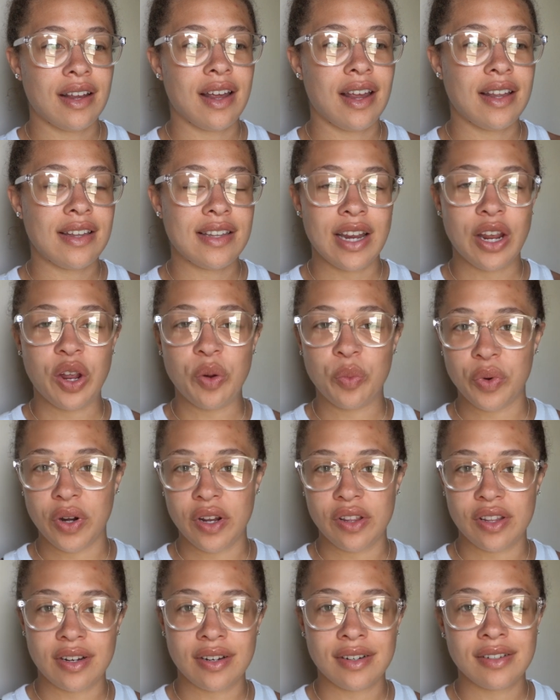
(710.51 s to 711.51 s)
and take a
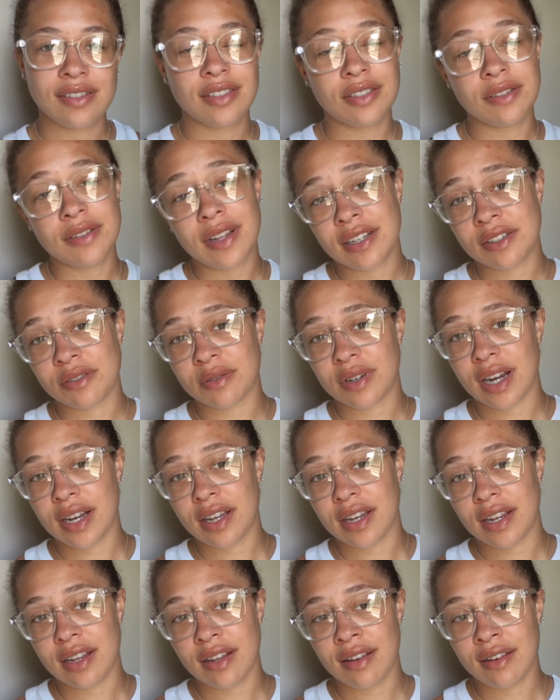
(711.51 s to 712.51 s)
breather. So that's what I
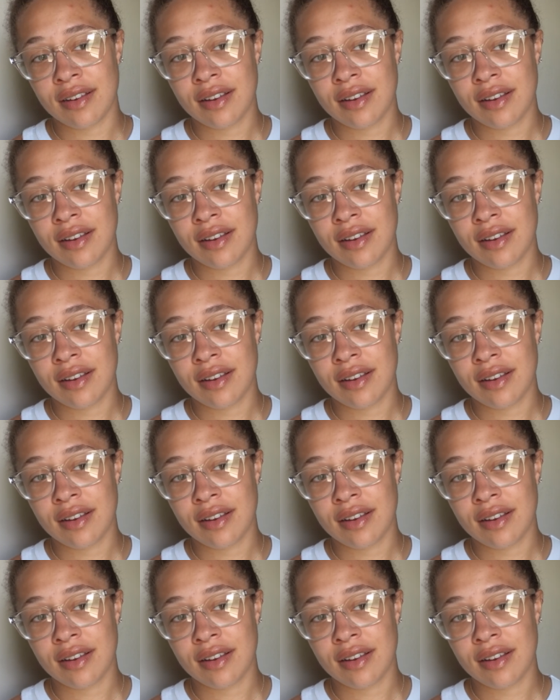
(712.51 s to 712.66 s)
did.